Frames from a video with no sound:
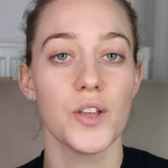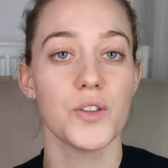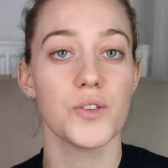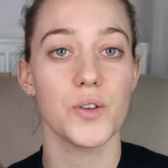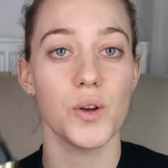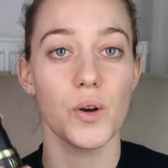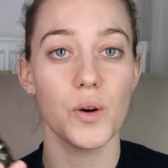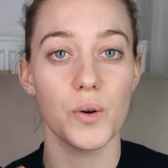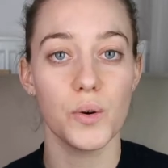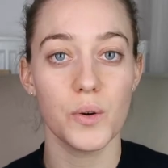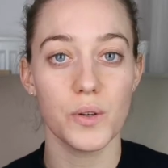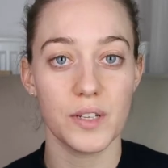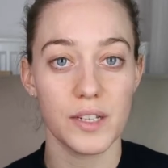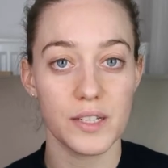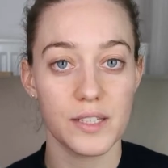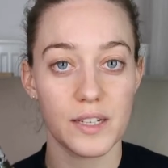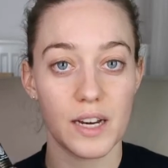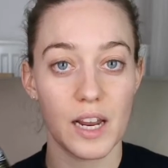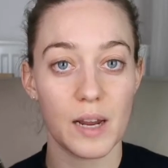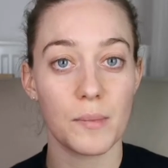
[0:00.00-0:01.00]
So
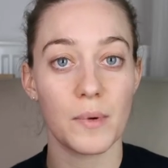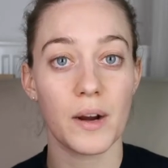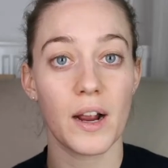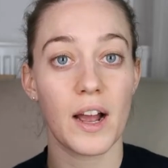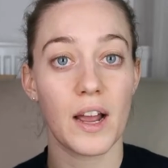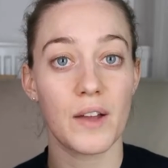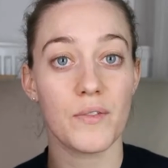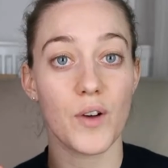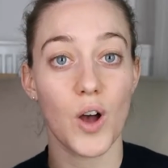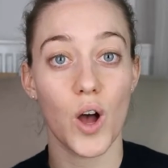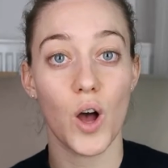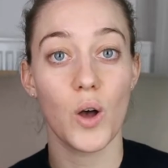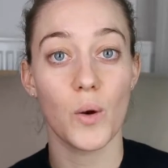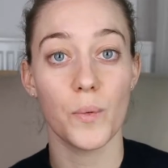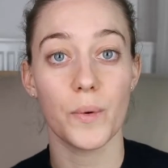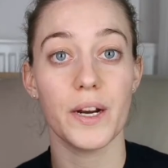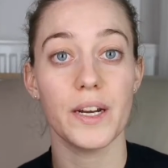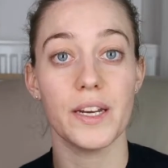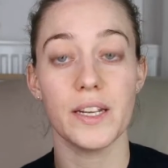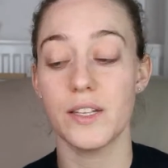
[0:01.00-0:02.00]
disclaimer, I've
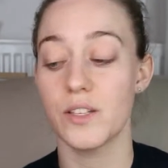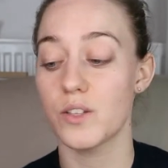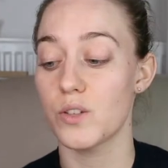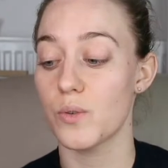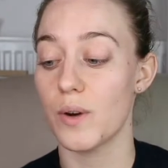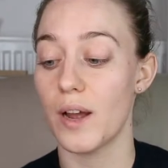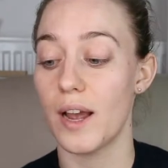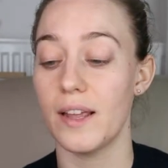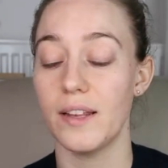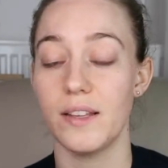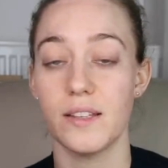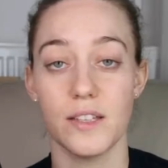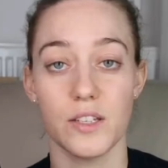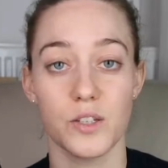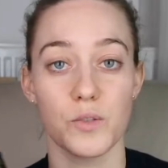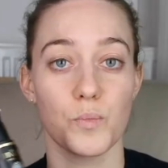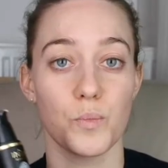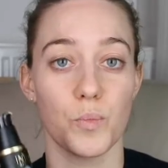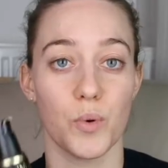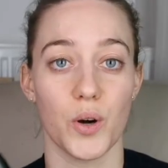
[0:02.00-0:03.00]
already tried
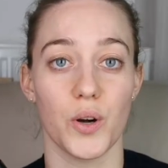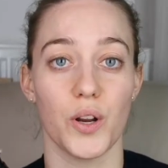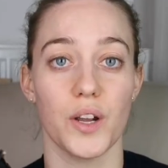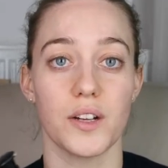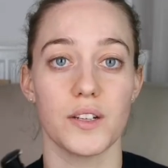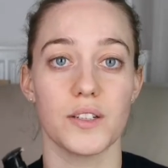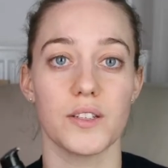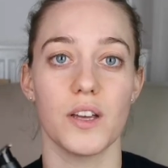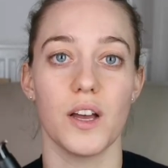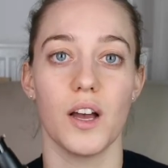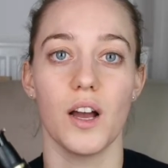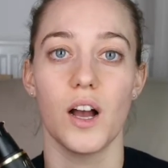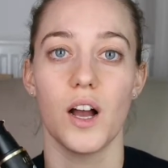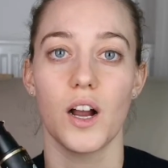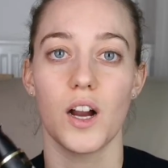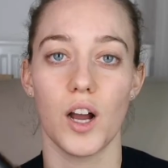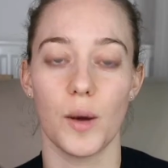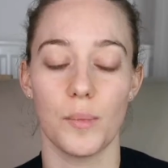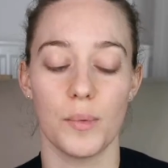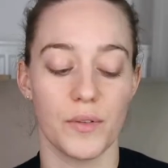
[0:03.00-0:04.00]
this product
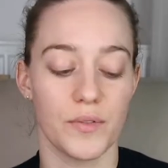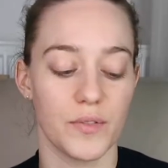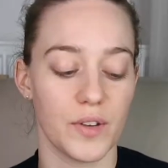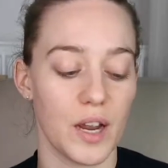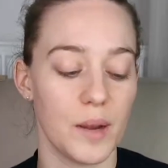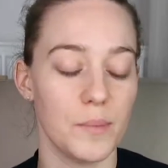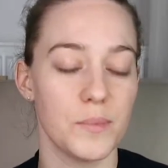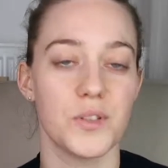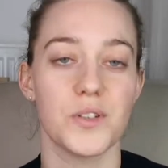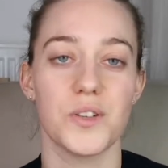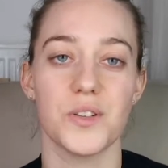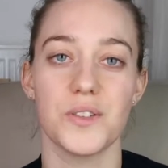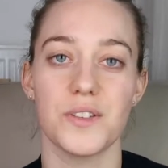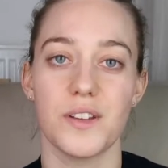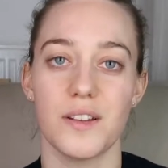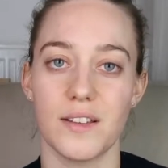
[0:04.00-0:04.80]
a couple of times just